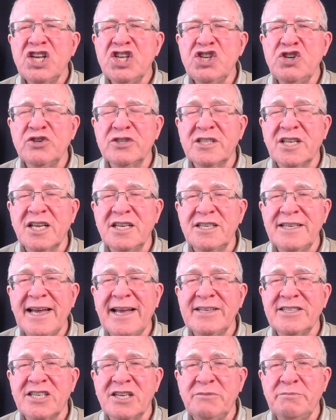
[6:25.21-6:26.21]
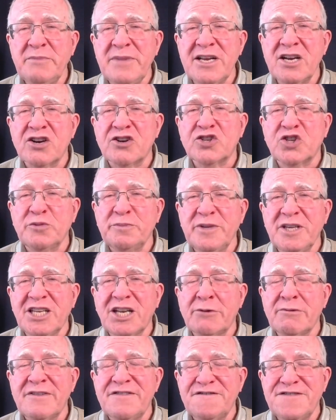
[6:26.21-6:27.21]
used a lens and mirror to build
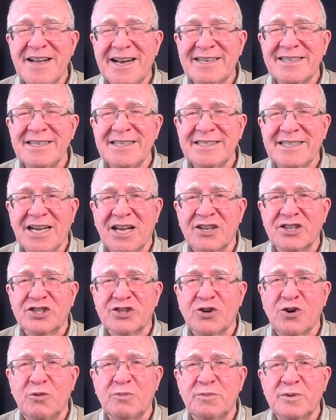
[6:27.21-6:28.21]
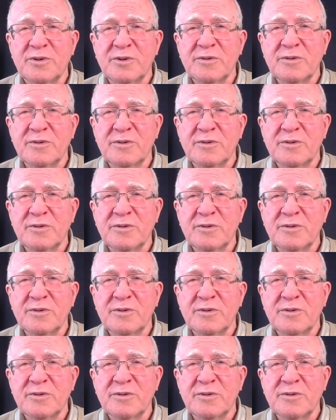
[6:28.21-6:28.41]
a reflecting telescope.